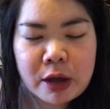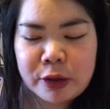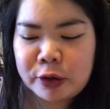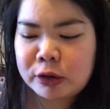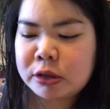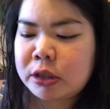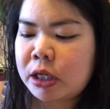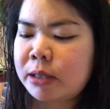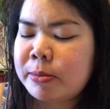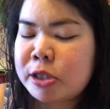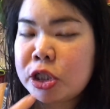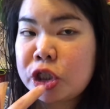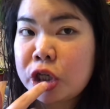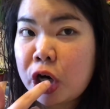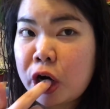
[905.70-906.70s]
third time is a
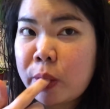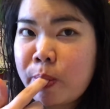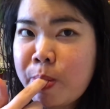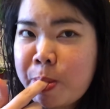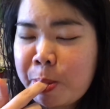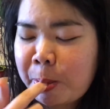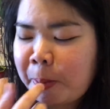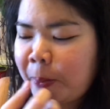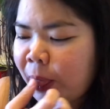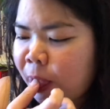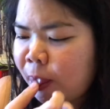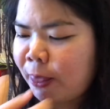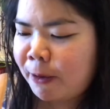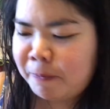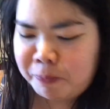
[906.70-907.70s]
charm.
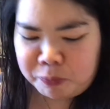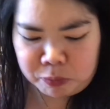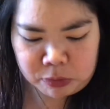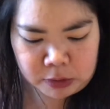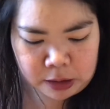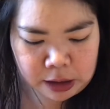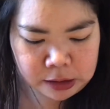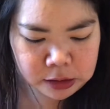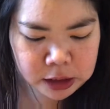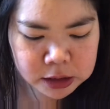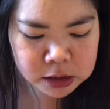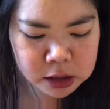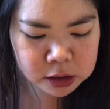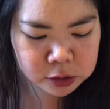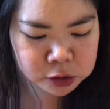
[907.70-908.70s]
I like
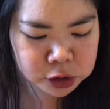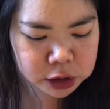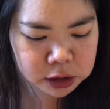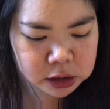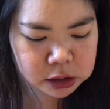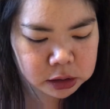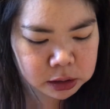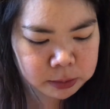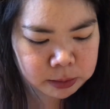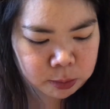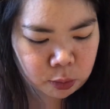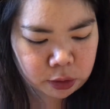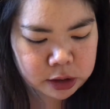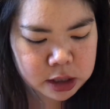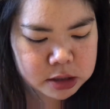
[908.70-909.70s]
the acorn jelly a little bit
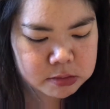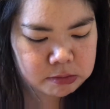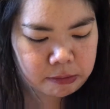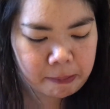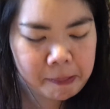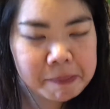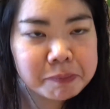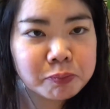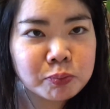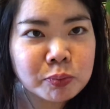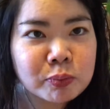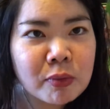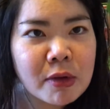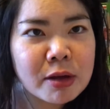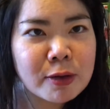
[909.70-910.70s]
more than
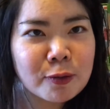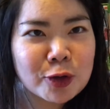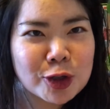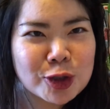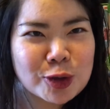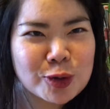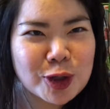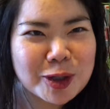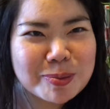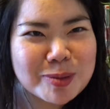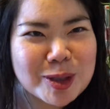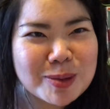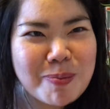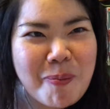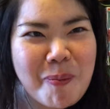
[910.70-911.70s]
the first 2 times.